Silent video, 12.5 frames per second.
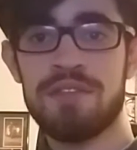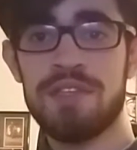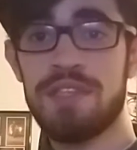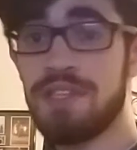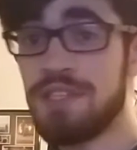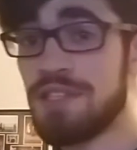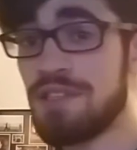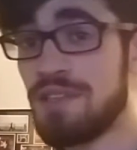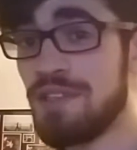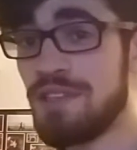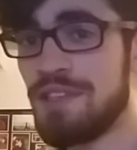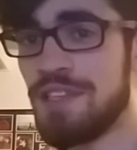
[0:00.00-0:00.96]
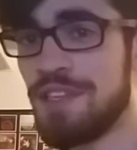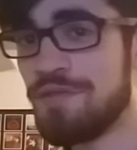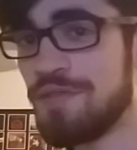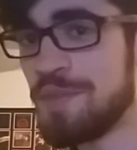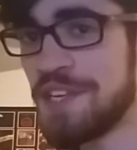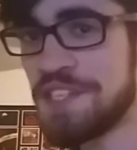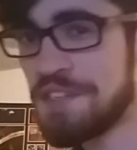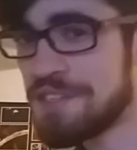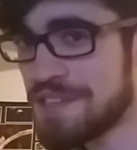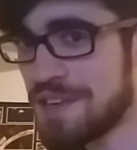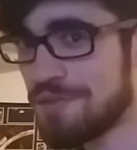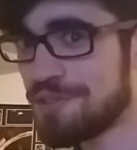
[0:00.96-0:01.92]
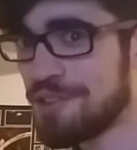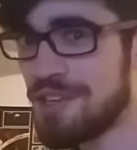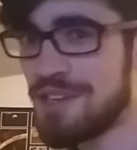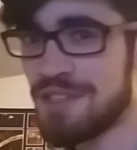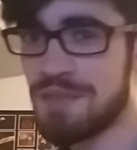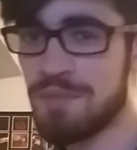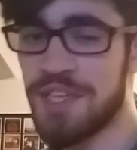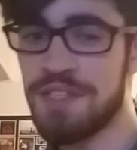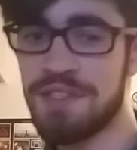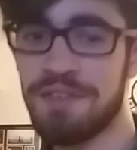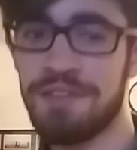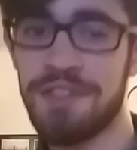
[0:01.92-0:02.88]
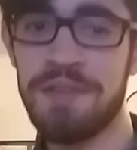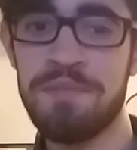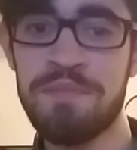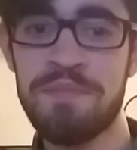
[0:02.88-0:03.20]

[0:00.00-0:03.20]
The information is never lost, basically.